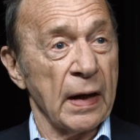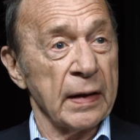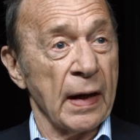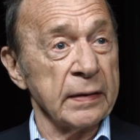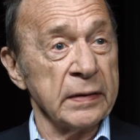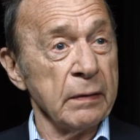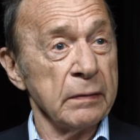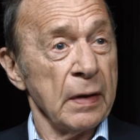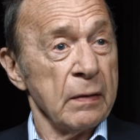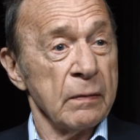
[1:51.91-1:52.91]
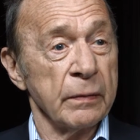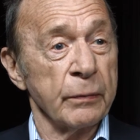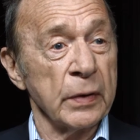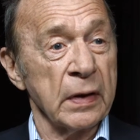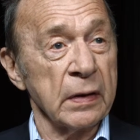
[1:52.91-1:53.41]
I don't know
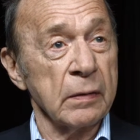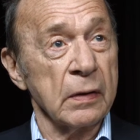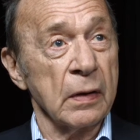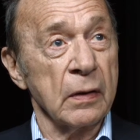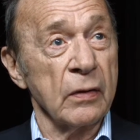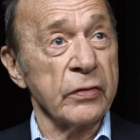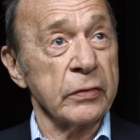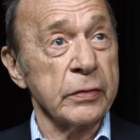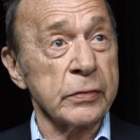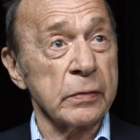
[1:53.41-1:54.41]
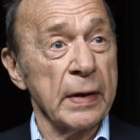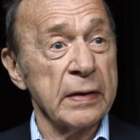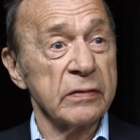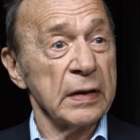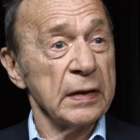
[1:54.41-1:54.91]
what the constitutional
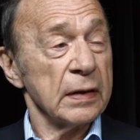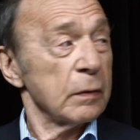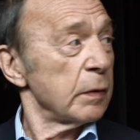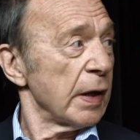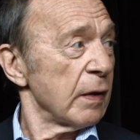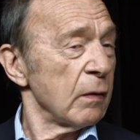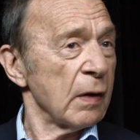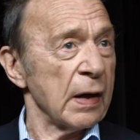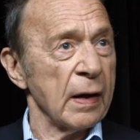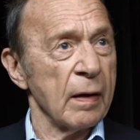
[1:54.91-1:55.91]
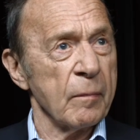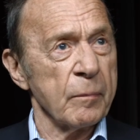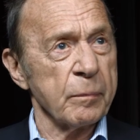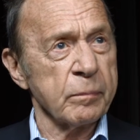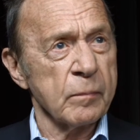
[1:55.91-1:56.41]
rights are, you
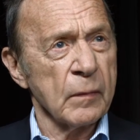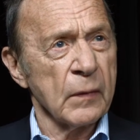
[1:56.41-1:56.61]
know.